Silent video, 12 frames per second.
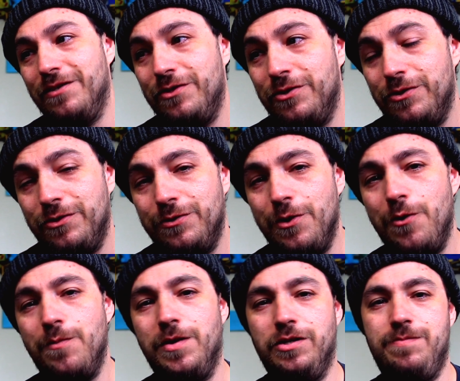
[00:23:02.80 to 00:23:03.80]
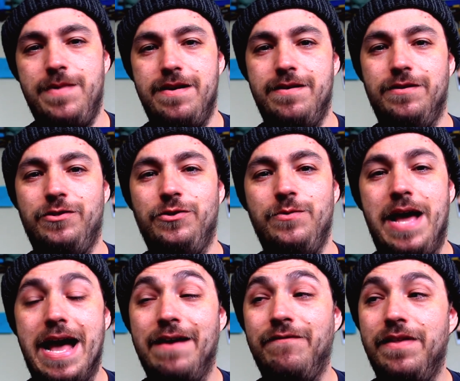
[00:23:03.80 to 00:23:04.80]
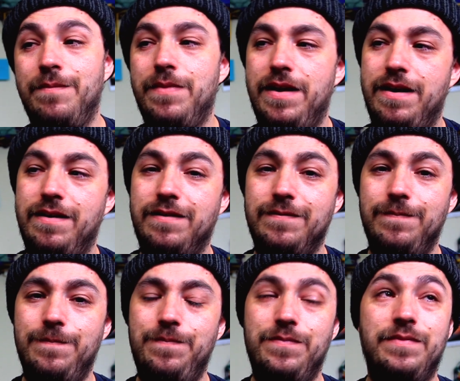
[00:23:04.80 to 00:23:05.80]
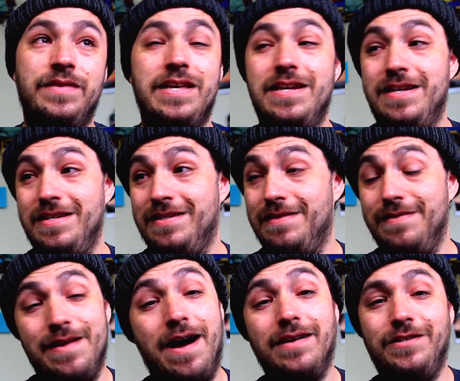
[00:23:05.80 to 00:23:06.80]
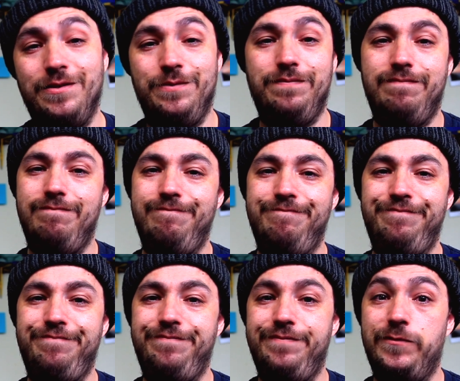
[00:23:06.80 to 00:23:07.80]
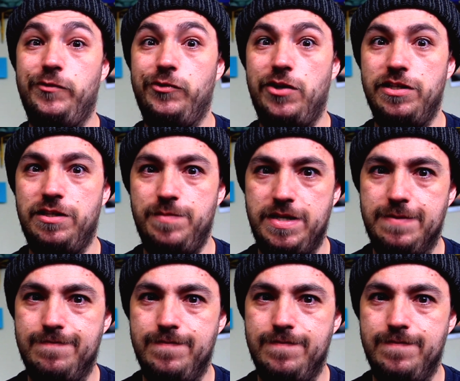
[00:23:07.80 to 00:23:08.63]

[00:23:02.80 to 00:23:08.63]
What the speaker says: so much better to have them there than it is not to. Trust me.